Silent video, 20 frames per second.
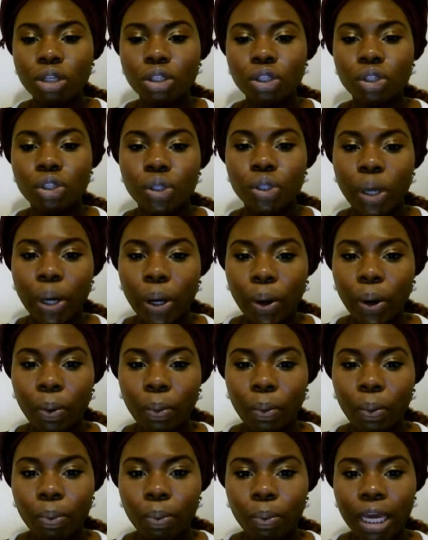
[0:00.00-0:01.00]

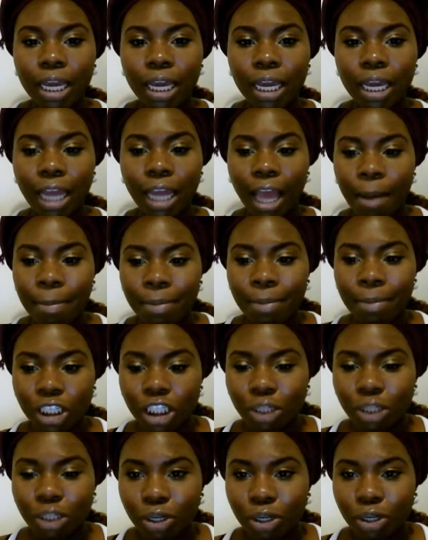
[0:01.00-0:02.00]
So heat damage
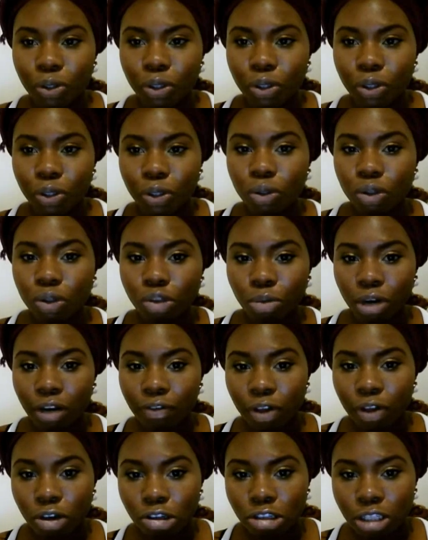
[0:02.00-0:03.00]
is when you use one
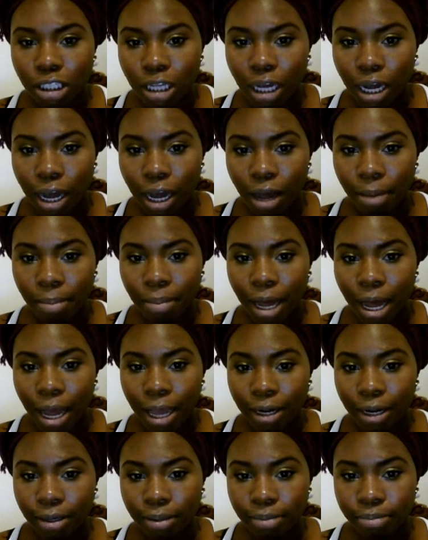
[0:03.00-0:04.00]
of those
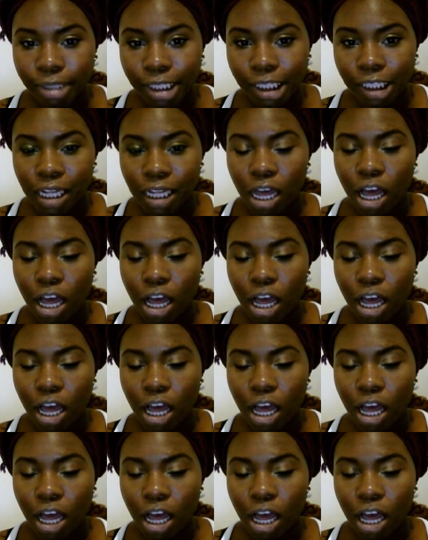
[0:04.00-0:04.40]
items